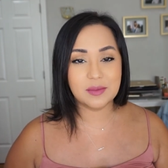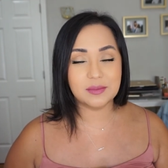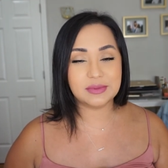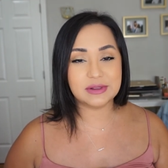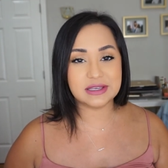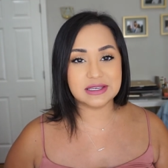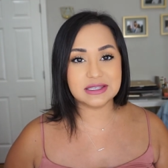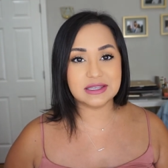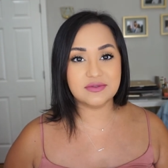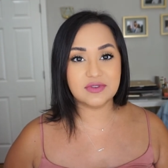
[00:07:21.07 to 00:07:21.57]

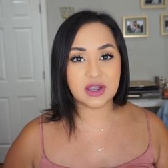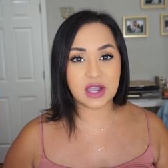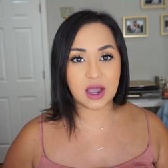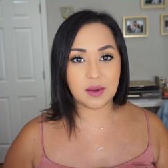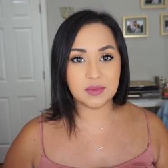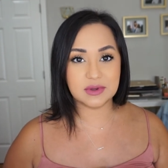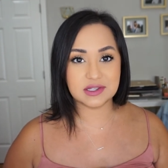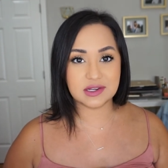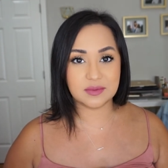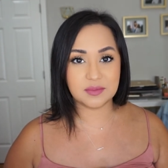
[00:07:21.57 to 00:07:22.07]
Please leave a
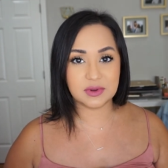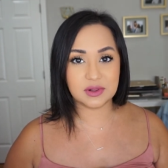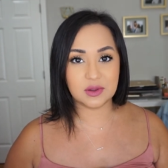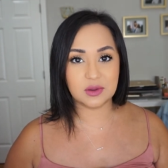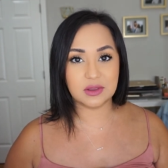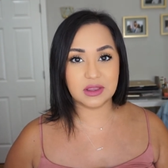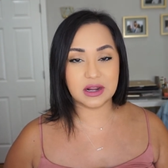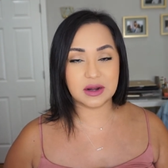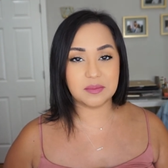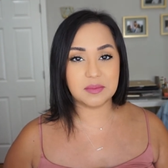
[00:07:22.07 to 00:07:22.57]
comment down
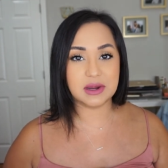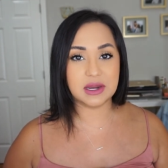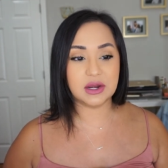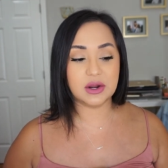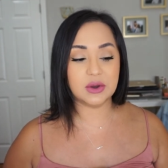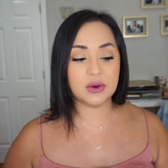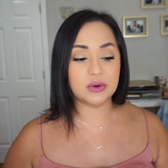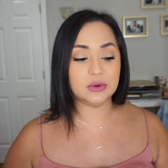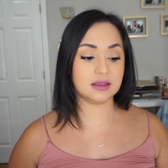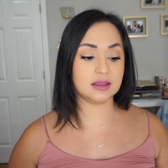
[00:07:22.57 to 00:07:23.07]
below letting me
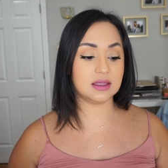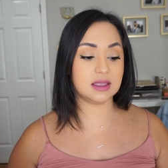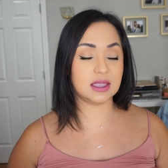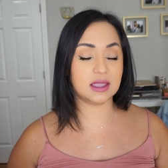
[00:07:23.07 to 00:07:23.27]
know